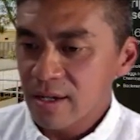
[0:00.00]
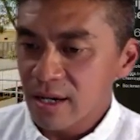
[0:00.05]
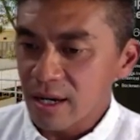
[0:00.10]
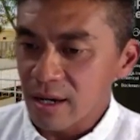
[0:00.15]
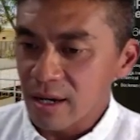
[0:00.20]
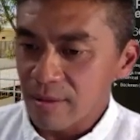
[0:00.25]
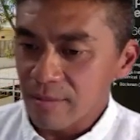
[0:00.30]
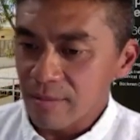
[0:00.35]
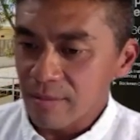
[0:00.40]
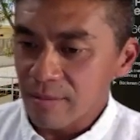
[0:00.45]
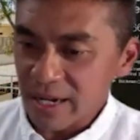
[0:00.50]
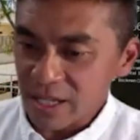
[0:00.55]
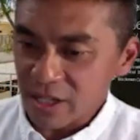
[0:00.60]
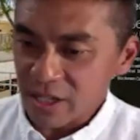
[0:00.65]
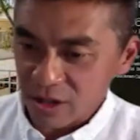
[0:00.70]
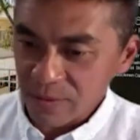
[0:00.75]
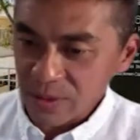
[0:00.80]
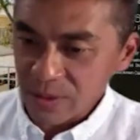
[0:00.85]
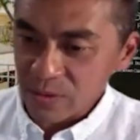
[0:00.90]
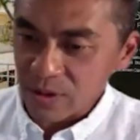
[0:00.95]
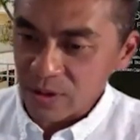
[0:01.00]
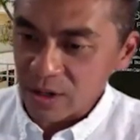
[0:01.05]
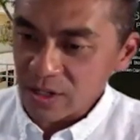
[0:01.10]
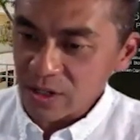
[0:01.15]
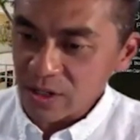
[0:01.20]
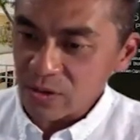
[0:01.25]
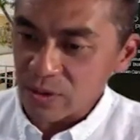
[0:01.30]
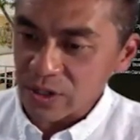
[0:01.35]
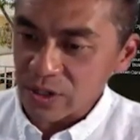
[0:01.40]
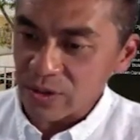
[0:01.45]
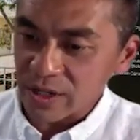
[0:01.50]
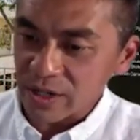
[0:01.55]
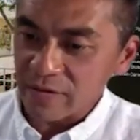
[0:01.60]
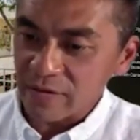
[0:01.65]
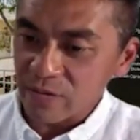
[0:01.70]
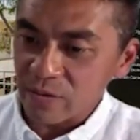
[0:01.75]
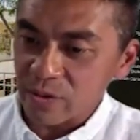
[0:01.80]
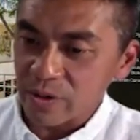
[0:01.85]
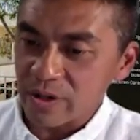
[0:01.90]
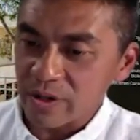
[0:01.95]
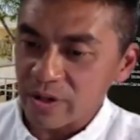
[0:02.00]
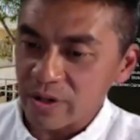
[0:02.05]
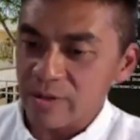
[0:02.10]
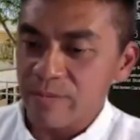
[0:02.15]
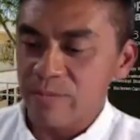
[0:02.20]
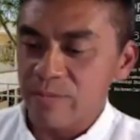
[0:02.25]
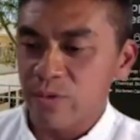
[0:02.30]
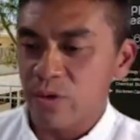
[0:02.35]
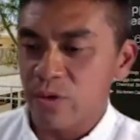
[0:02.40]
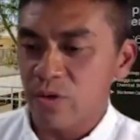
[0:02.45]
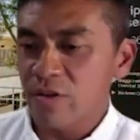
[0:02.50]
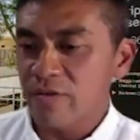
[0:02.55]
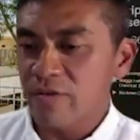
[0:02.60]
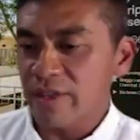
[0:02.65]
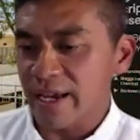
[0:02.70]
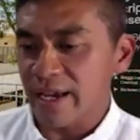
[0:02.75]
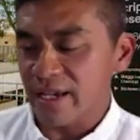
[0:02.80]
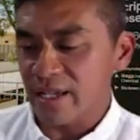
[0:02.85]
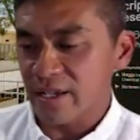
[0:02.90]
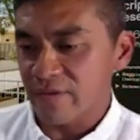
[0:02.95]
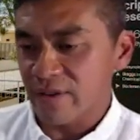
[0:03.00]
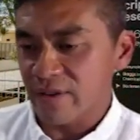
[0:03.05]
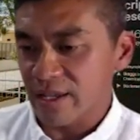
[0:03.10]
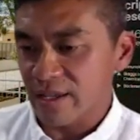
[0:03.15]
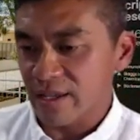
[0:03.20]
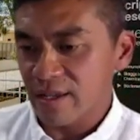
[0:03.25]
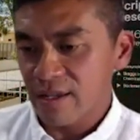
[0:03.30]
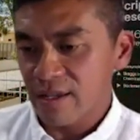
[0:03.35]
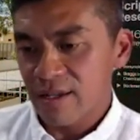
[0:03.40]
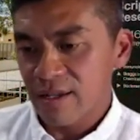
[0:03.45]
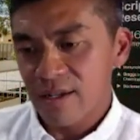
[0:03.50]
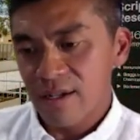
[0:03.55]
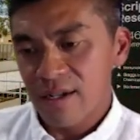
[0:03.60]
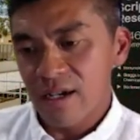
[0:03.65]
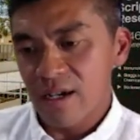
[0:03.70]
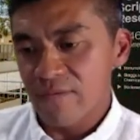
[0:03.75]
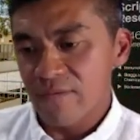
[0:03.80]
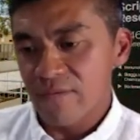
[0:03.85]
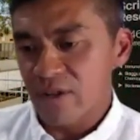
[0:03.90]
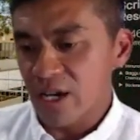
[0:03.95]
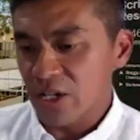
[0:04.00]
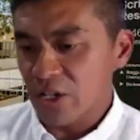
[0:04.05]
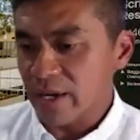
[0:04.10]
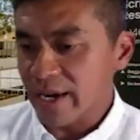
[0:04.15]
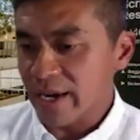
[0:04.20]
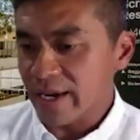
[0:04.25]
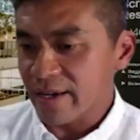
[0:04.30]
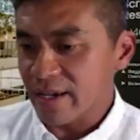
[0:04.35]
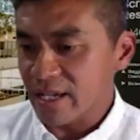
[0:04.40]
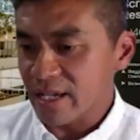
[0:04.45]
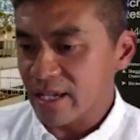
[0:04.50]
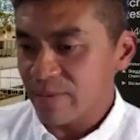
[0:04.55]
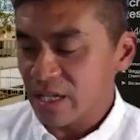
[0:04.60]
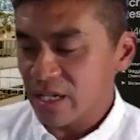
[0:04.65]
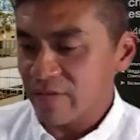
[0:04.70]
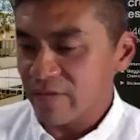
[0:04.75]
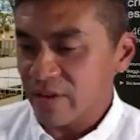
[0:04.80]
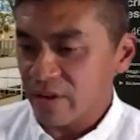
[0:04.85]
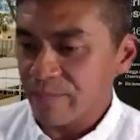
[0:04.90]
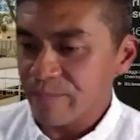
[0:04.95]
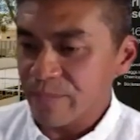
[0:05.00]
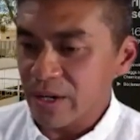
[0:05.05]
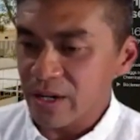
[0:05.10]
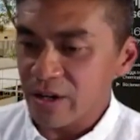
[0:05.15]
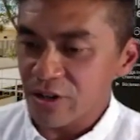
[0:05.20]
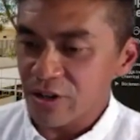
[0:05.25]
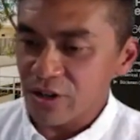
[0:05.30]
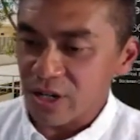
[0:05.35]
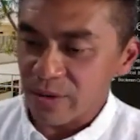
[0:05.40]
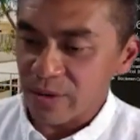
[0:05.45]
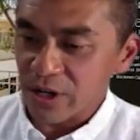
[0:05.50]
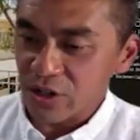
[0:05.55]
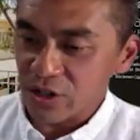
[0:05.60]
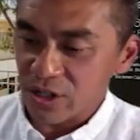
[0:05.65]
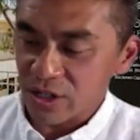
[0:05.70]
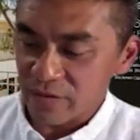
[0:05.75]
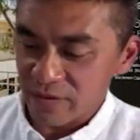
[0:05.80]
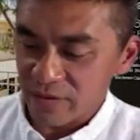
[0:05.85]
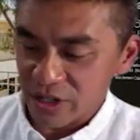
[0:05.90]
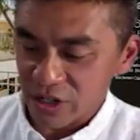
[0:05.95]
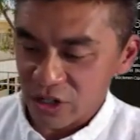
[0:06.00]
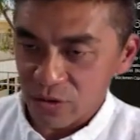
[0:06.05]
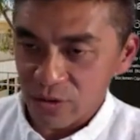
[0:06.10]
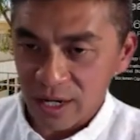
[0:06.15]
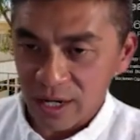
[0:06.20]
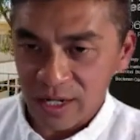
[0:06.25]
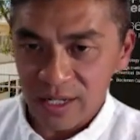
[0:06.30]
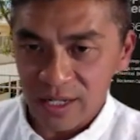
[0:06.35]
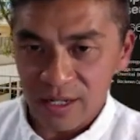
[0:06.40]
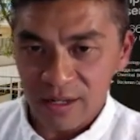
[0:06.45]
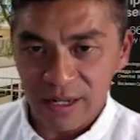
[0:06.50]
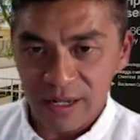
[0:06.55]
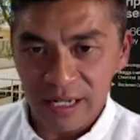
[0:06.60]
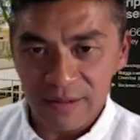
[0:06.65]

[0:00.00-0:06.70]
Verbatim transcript: Uh, but at Scripps, we're also wondering if we can prove the activity of N O D two agonists by developing better generations of these drugs.